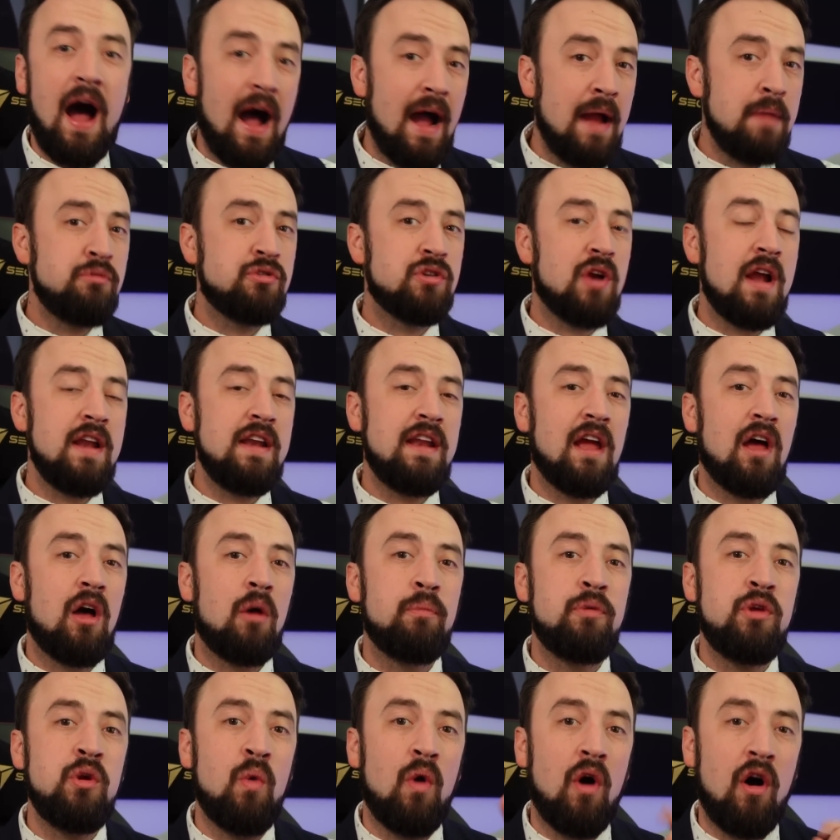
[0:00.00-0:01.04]
I'm trying to
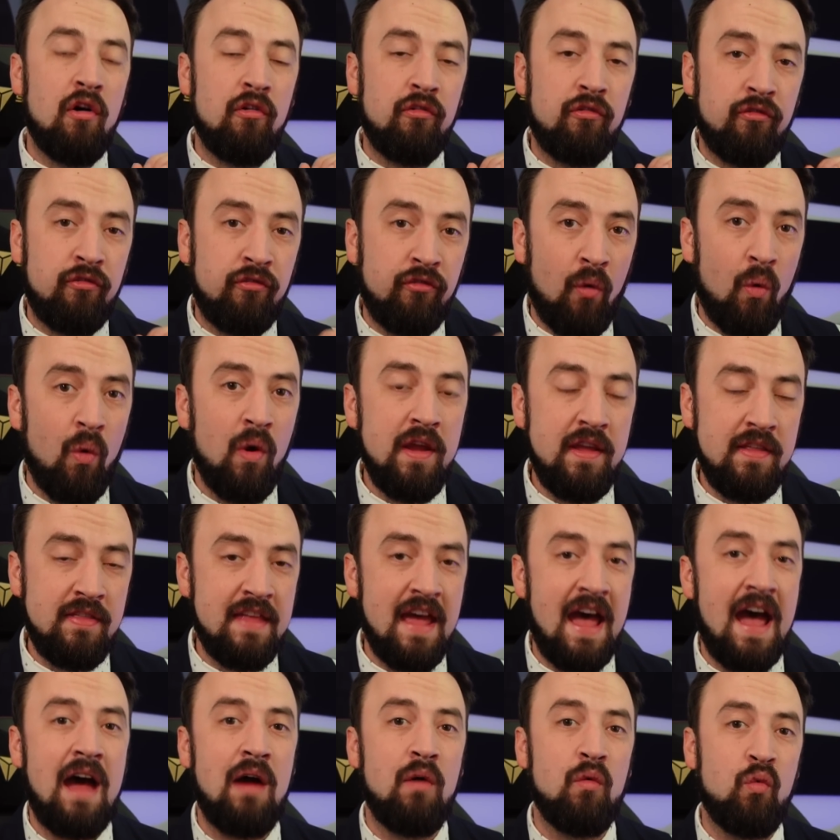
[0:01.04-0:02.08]
help you avoid
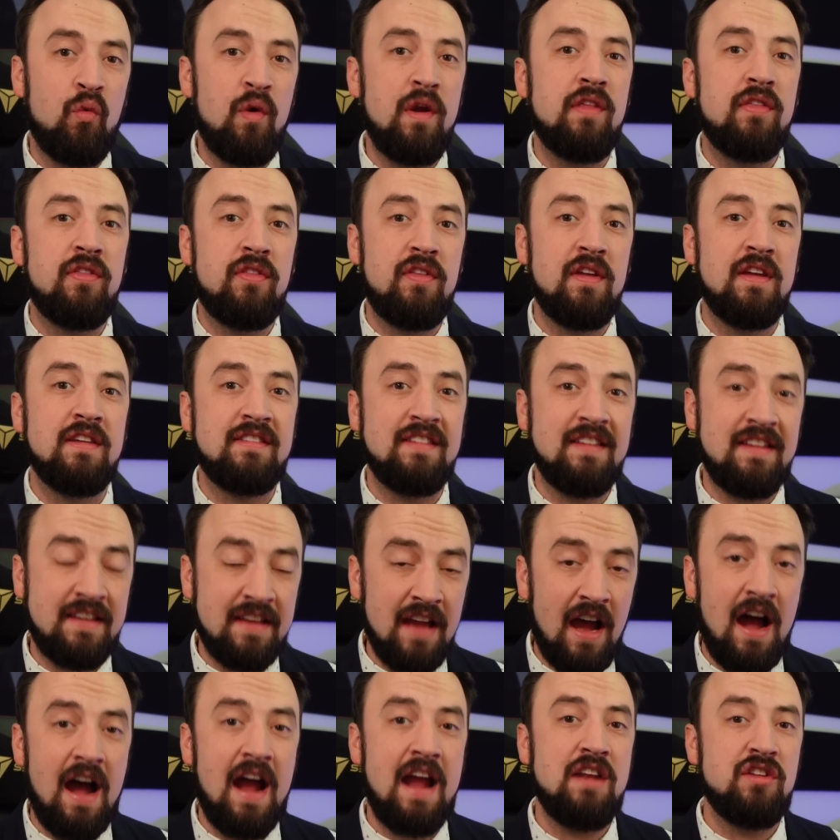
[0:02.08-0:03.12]
that with this
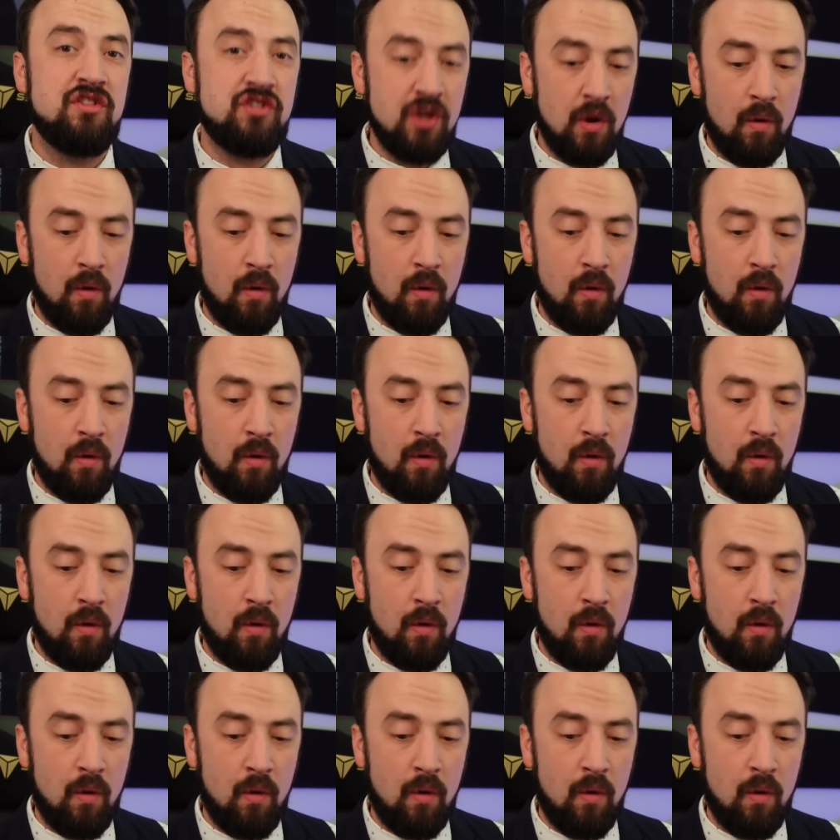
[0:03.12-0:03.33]
guide.